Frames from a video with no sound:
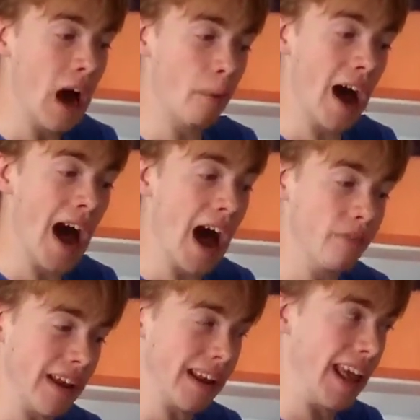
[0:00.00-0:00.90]
and we're
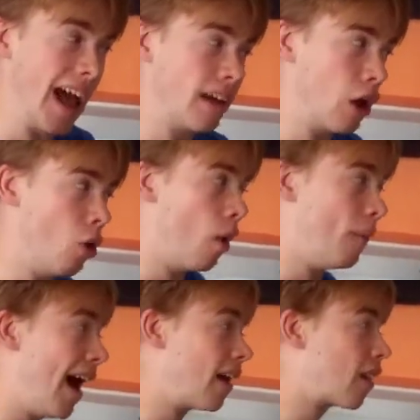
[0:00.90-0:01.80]
having the total
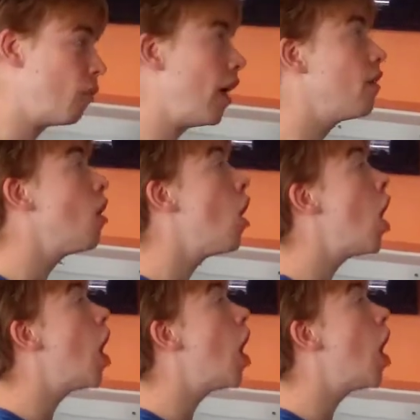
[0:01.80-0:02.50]
maximum.